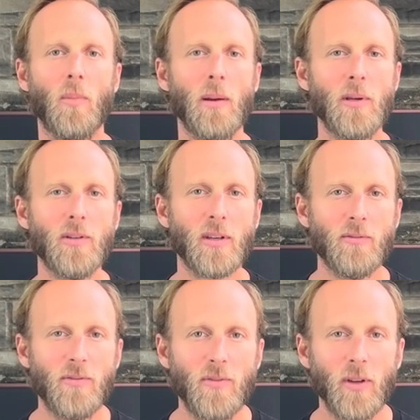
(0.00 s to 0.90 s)
Maybe you
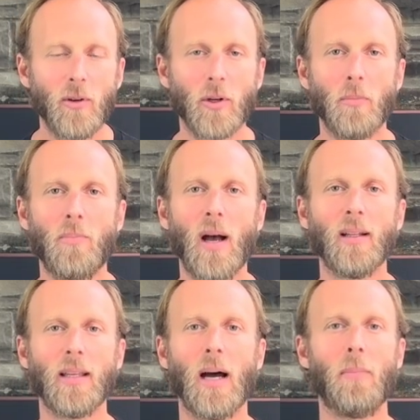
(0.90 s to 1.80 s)
can fill your
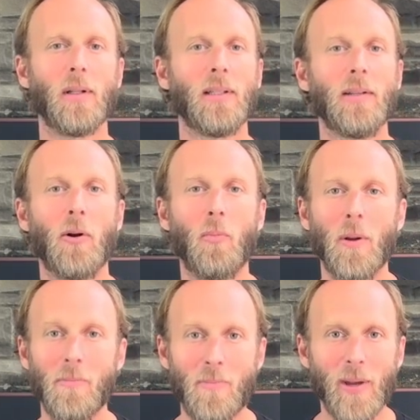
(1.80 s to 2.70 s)
belly up a little
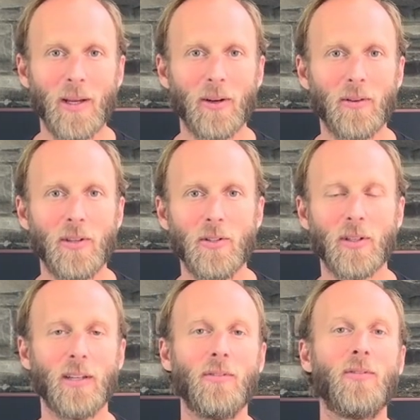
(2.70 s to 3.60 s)
bit bigger than you
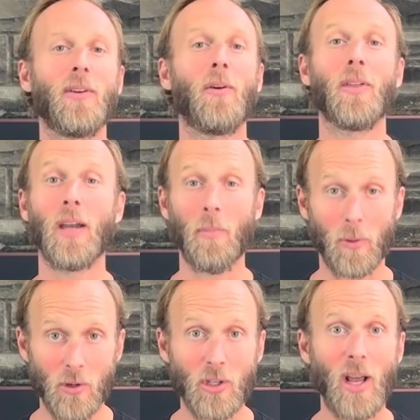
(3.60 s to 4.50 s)
can fill the
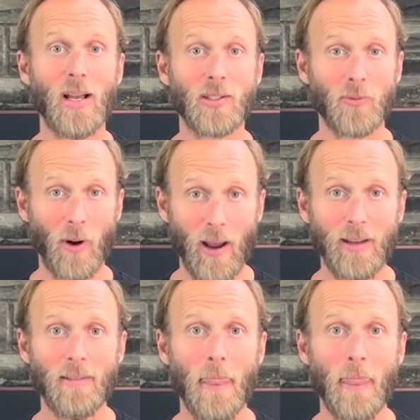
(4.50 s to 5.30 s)
upper chest, right?